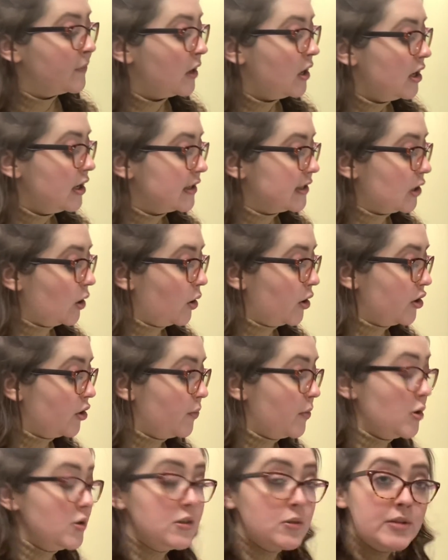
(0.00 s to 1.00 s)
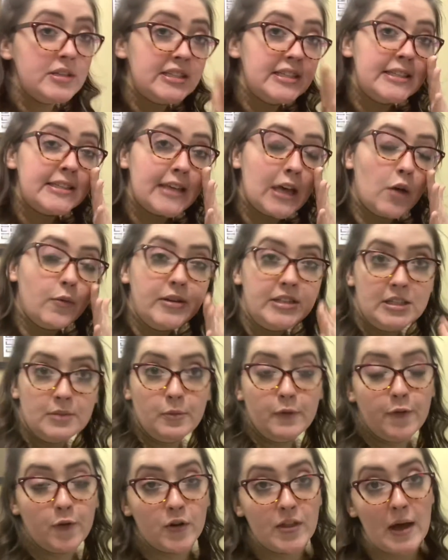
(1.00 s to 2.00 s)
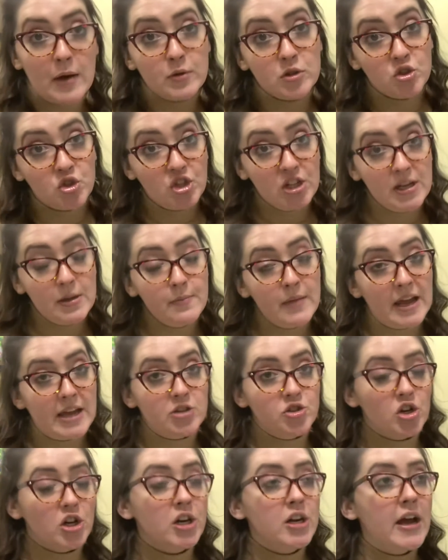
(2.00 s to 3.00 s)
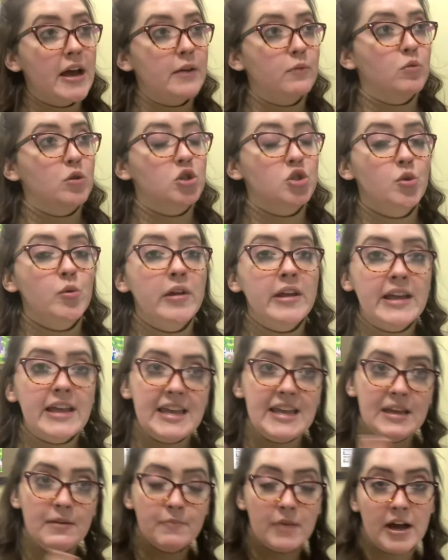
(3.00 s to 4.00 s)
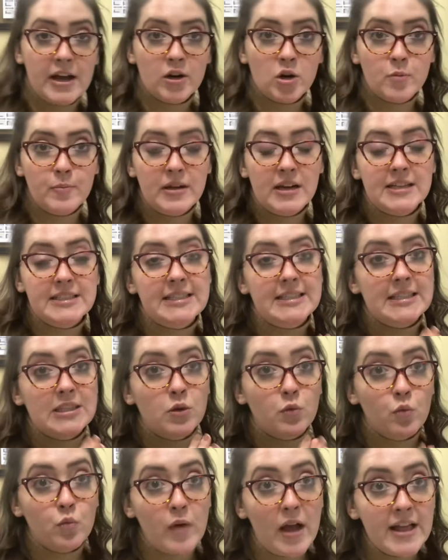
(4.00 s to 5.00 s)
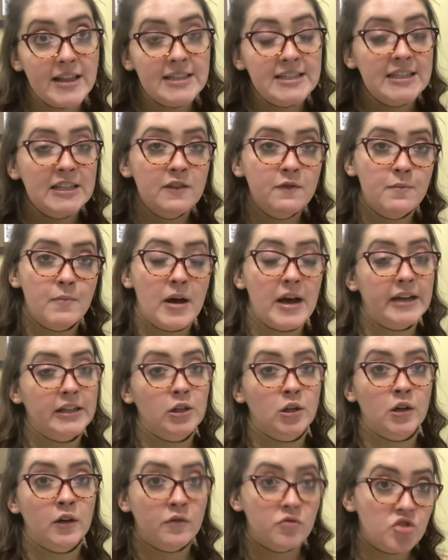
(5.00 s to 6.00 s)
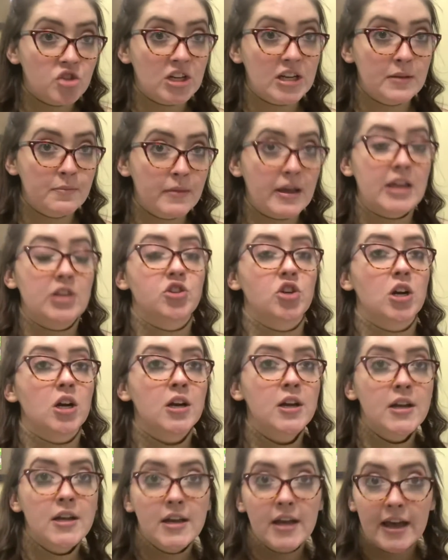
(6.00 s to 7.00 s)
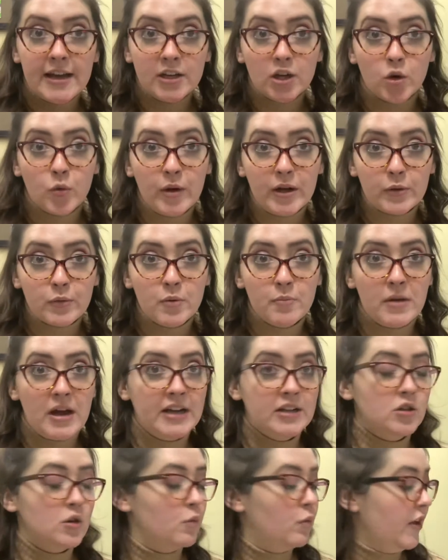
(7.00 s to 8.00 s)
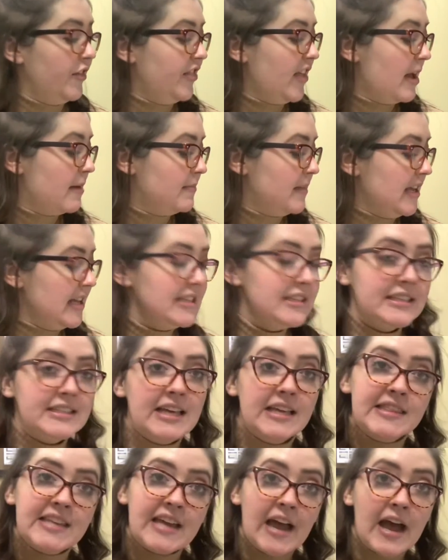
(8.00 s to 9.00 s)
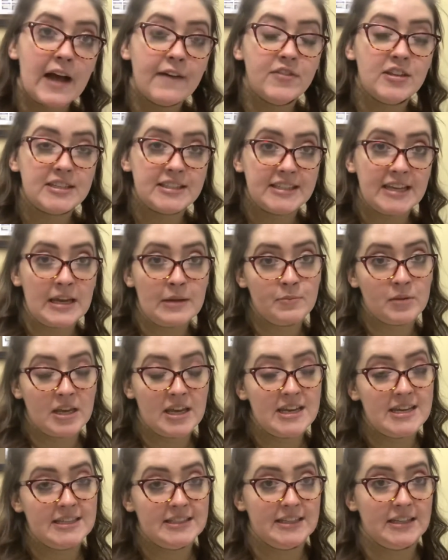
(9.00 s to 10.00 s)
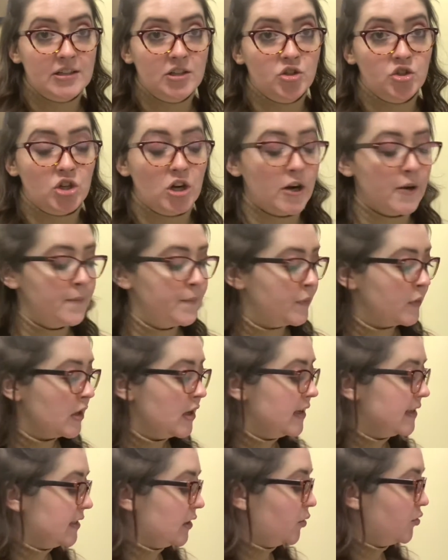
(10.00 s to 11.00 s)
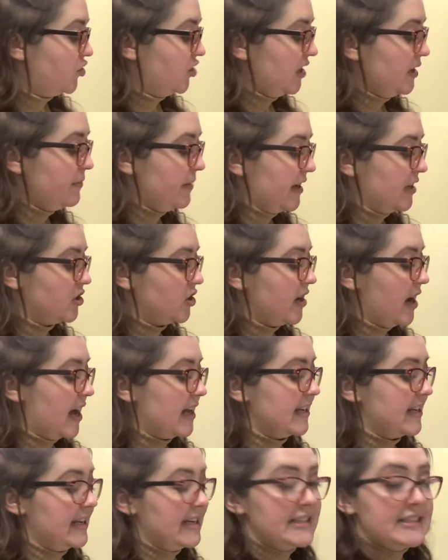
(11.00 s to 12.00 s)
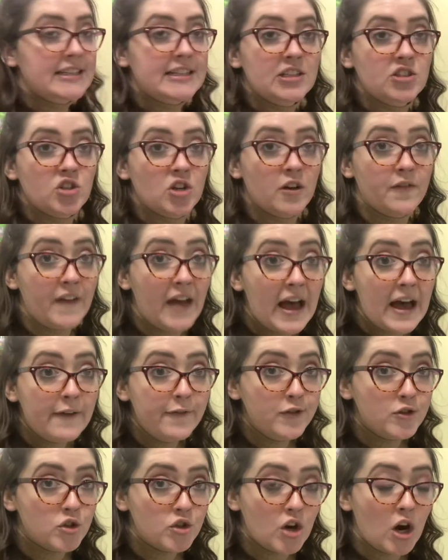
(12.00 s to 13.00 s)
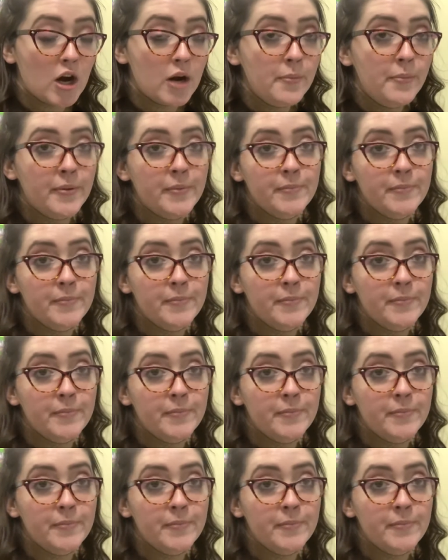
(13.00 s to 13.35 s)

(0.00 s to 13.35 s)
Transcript: So the most recent scale we did before that was G major, and we're doing E minor because it's the relative minor of G major. And a quick reminder, what that means is that they have the same key signature. So G major had a key signature of F sharp.